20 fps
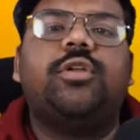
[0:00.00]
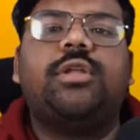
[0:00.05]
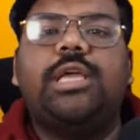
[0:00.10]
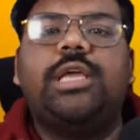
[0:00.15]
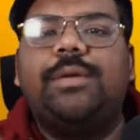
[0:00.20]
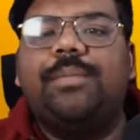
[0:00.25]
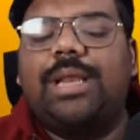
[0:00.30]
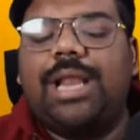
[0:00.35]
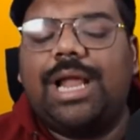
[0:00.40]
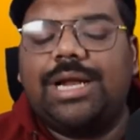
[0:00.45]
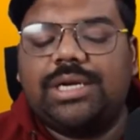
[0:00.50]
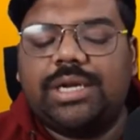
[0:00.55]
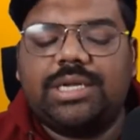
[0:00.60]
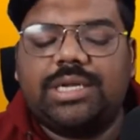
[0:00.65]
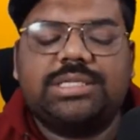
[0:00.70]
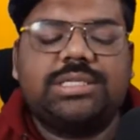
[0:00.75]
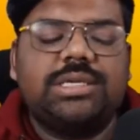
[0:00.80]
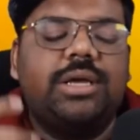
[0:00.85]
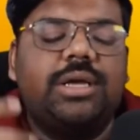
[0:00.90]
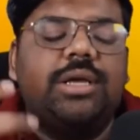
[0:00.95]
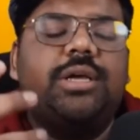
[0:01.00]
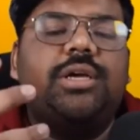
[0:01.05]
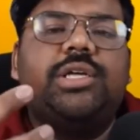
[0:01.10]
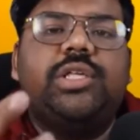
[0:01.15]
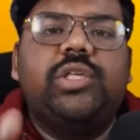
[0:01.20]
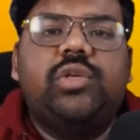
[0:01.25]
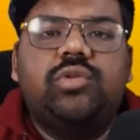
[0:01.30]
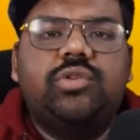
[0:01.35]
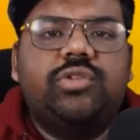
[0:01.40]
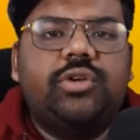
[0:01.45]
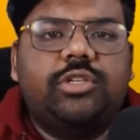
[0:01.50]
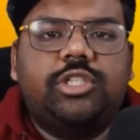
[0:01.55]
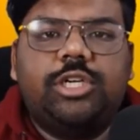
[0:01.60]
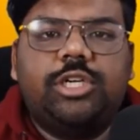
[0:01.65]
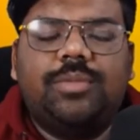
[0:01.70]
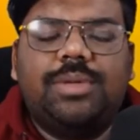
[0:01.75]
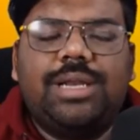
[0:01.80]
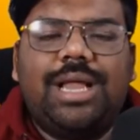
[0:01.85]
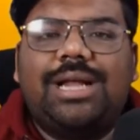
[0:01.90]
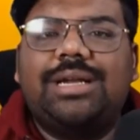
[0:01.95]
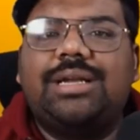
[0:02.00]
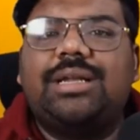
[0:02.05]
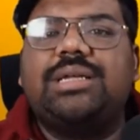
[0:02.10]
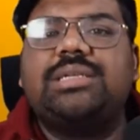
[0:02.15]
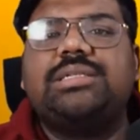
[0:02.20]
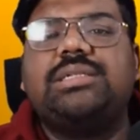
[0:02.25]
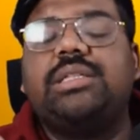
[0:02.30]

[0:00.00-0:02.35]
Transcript: email address. Use your Gmail address.